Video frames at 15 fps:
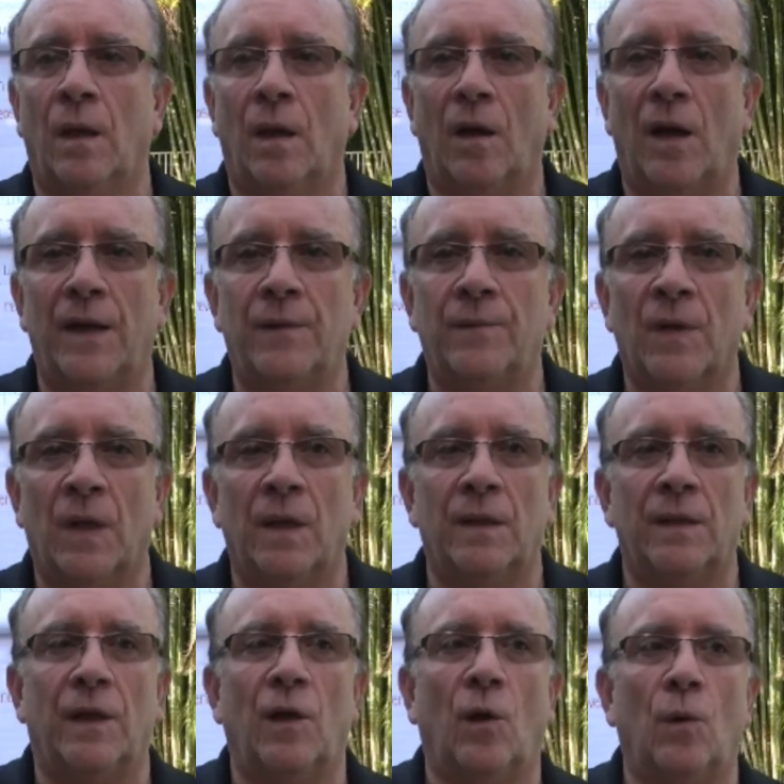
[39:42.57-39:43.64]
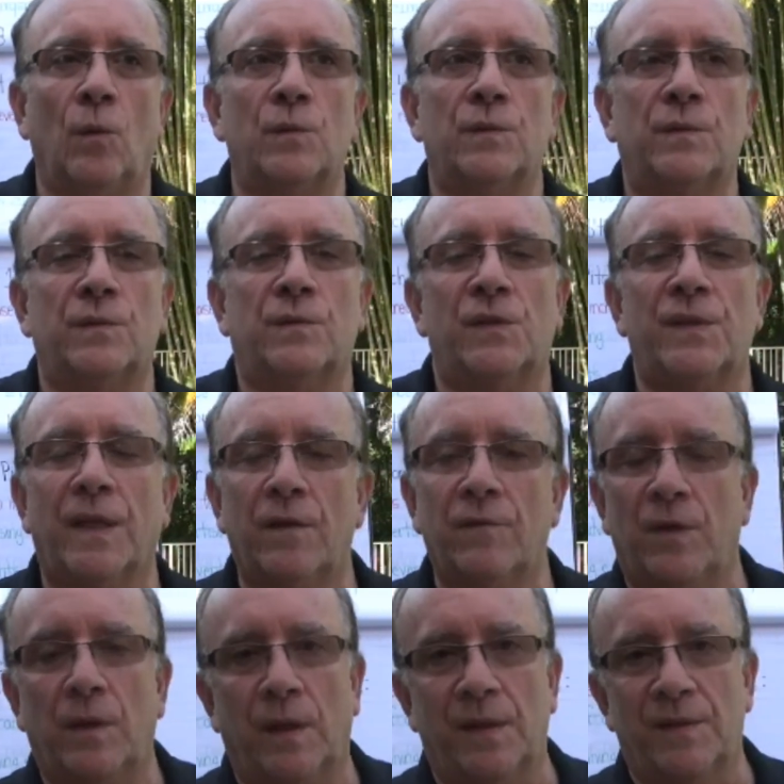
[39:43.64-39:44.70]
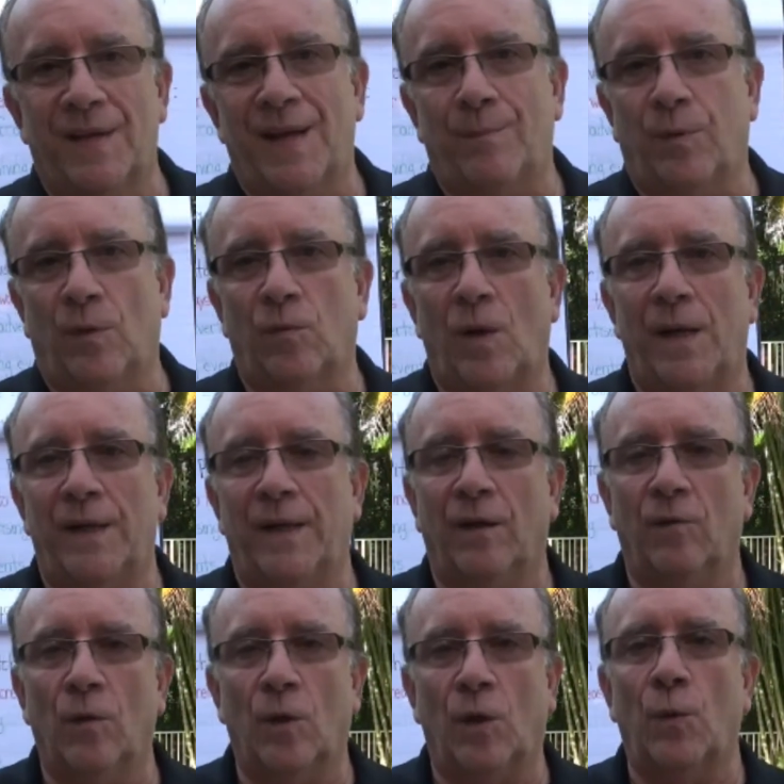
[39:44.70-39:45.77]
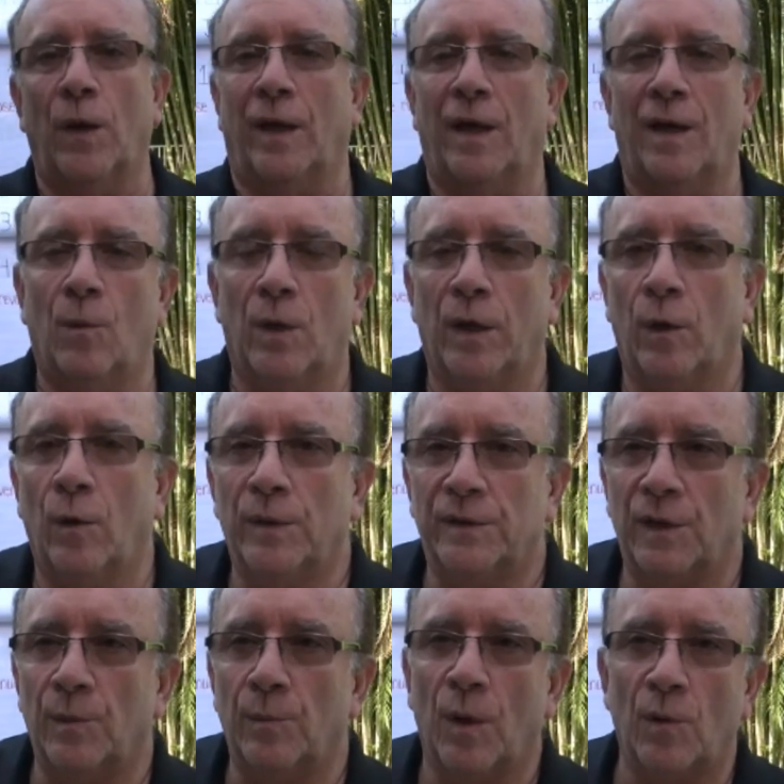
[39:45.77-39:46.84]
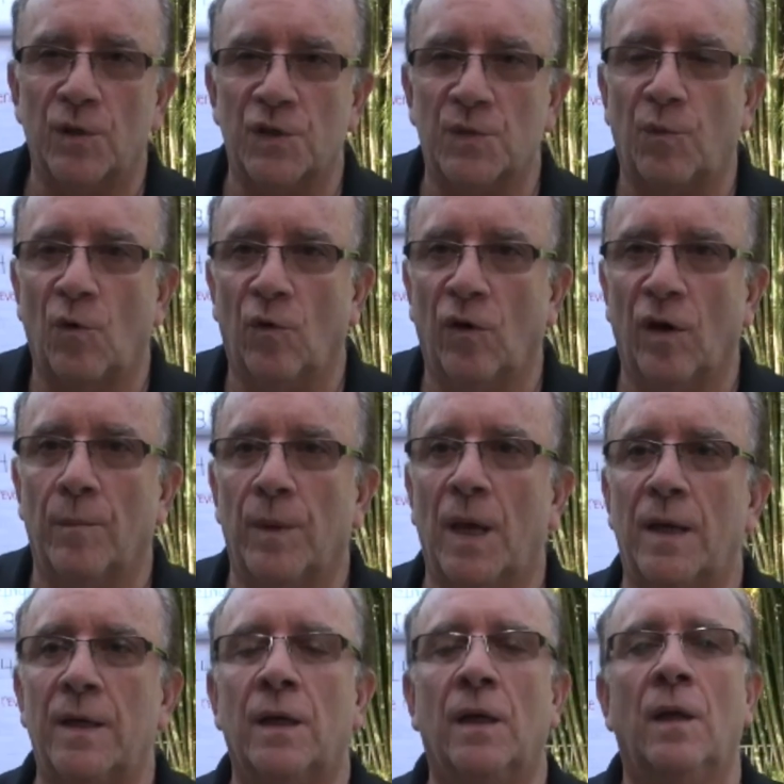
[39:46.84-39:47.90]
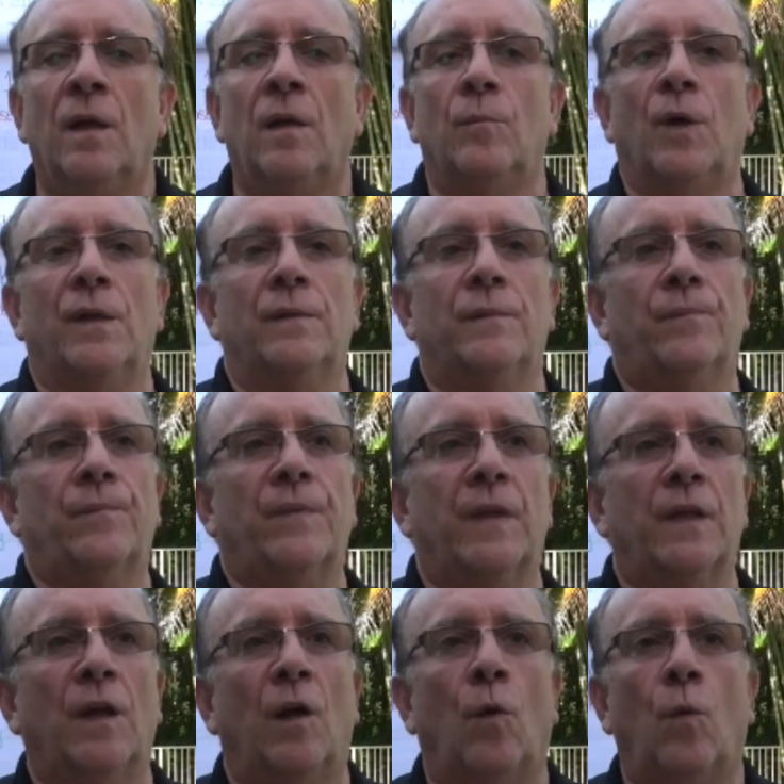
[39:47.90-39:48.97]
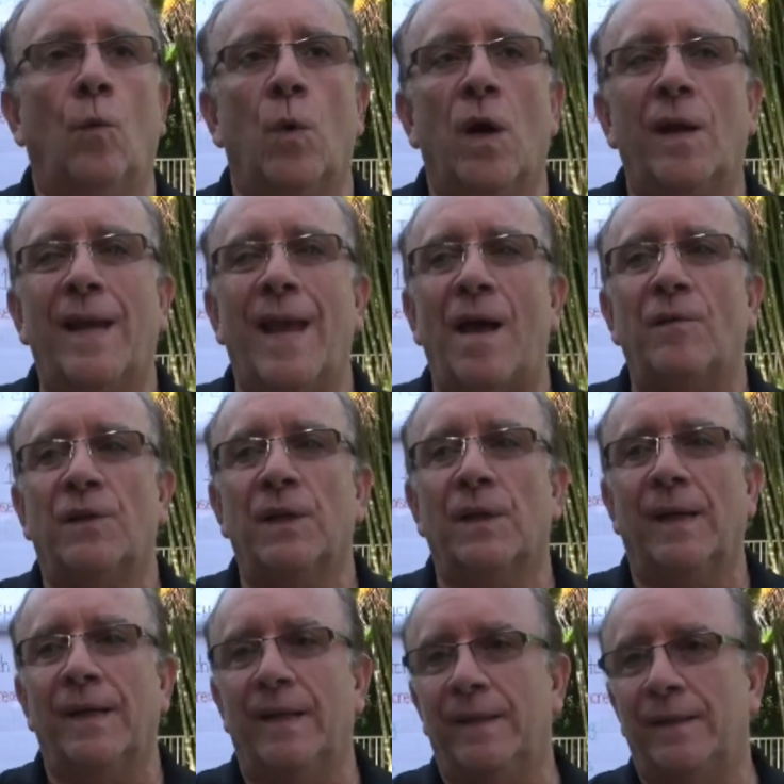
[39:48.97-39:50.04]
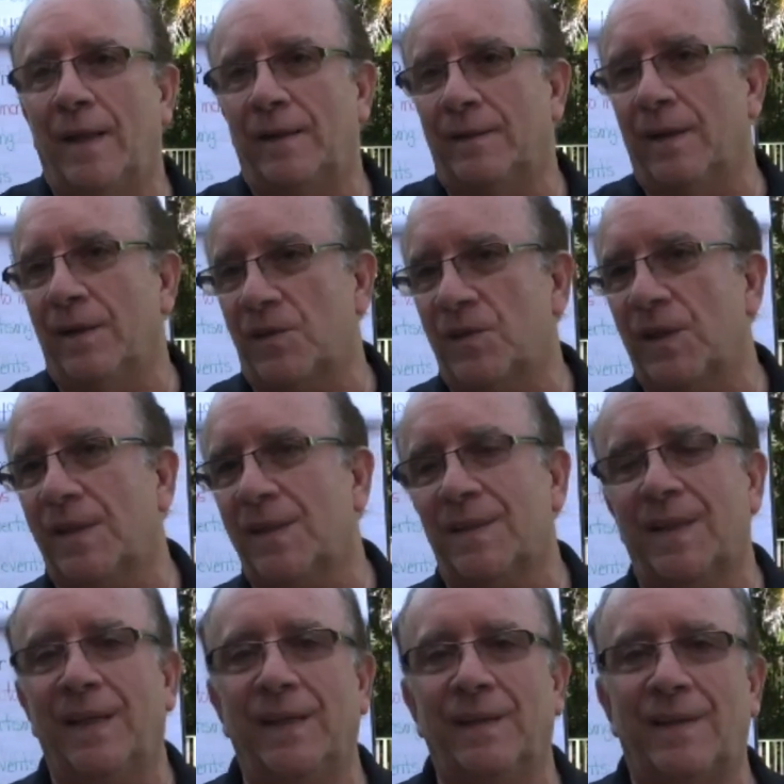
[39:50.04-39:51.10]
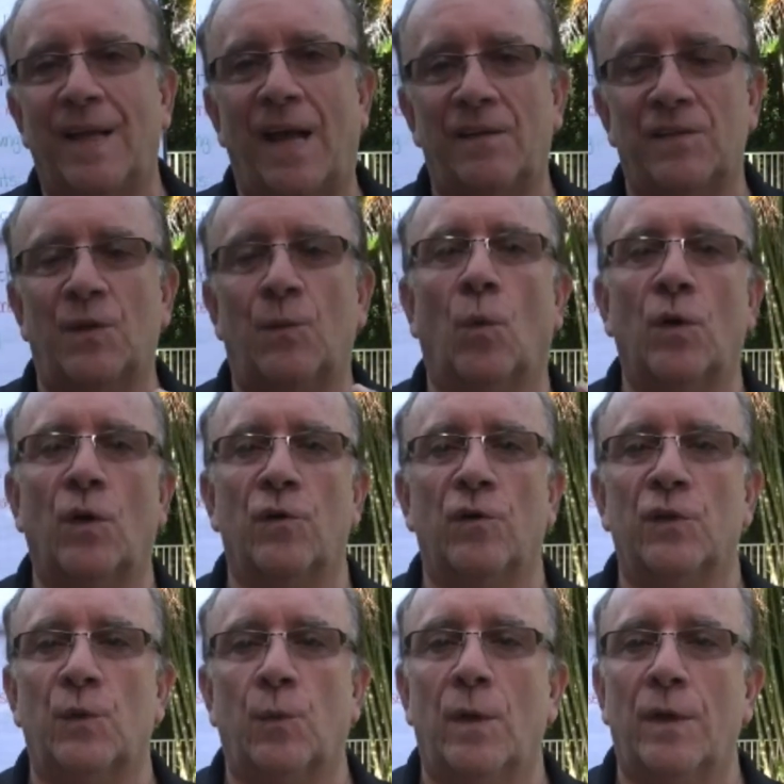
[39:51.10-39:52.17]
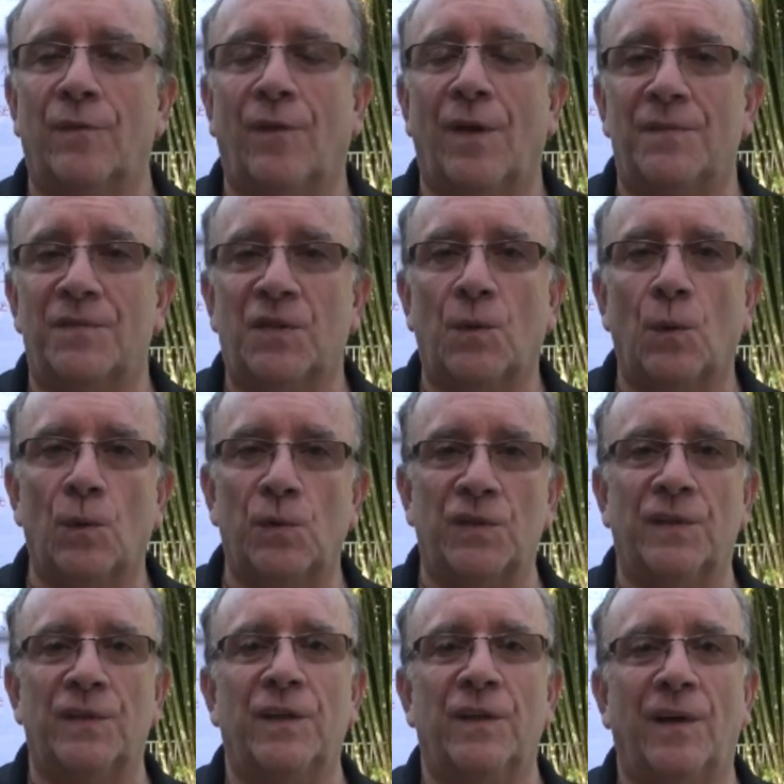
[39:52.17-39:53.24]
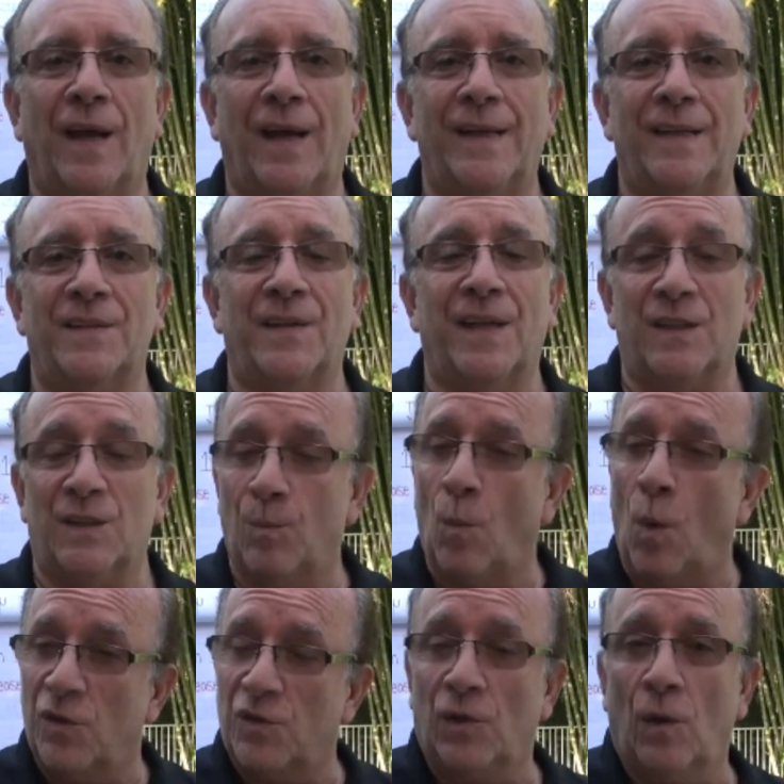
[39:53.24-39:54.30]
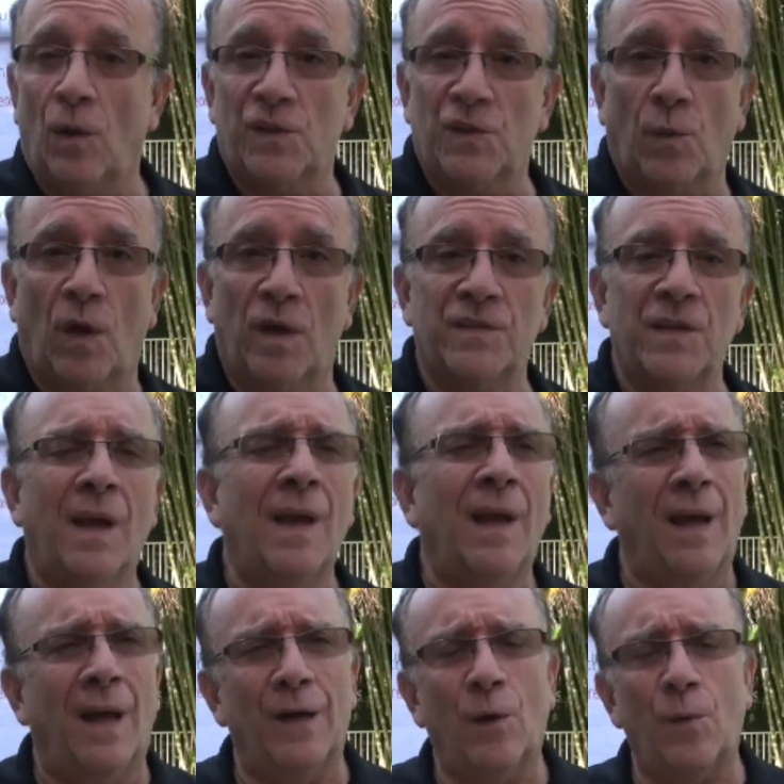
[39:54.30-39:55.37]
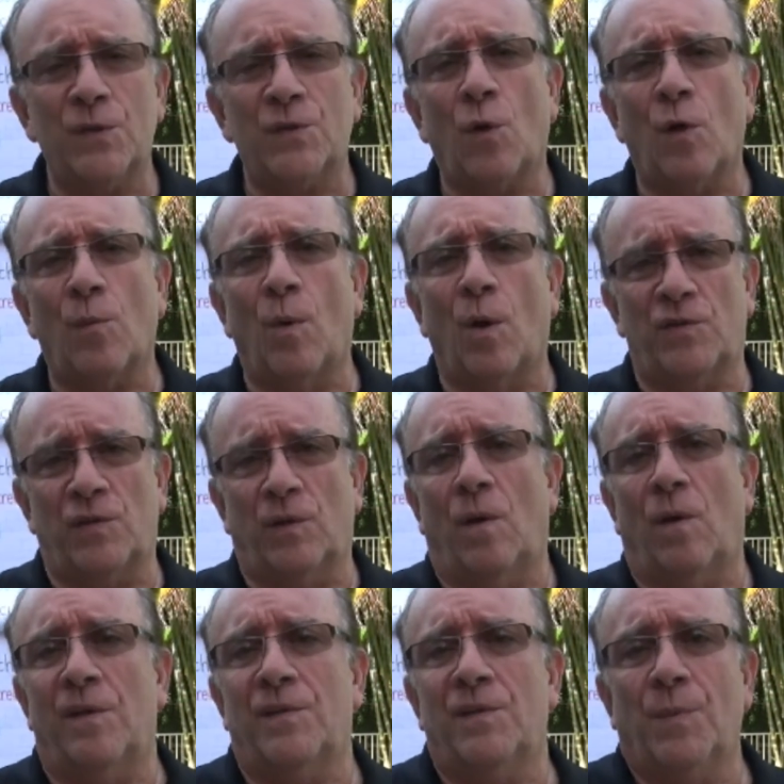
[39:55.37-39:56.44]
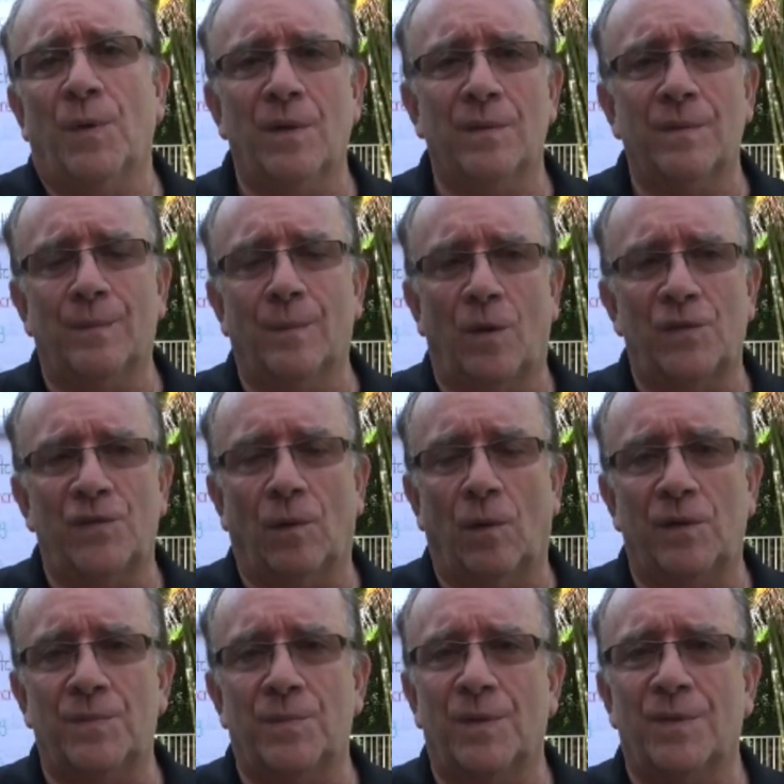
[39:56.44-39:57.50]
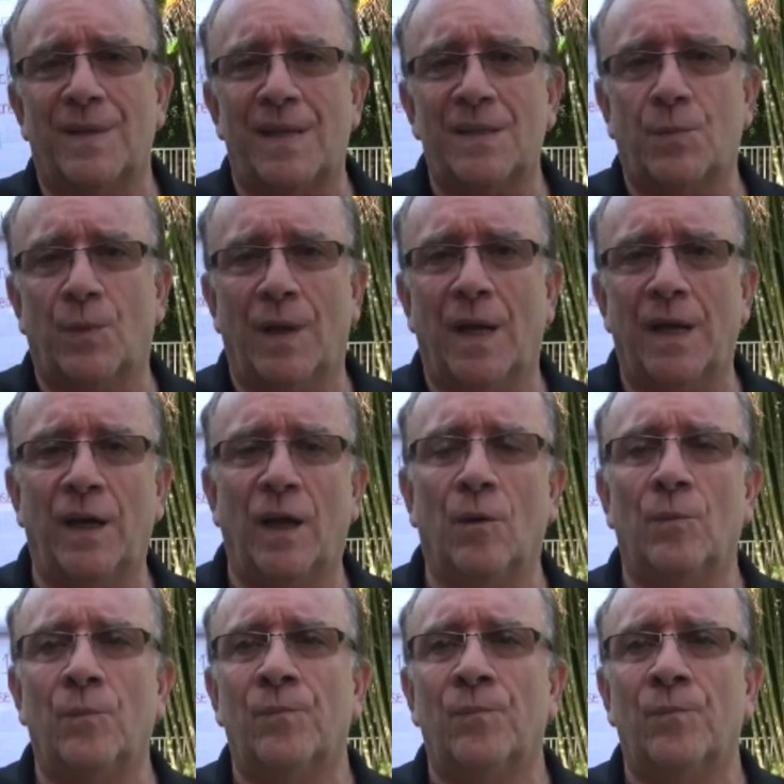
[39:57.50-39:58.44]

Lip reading: All right, just to give you an example right here real quick, I don't want to go into the bonus program yet, but we're calculating that there's 16,125 schools in the United States, martial arts wise. I always talk martial arts because that's what I know.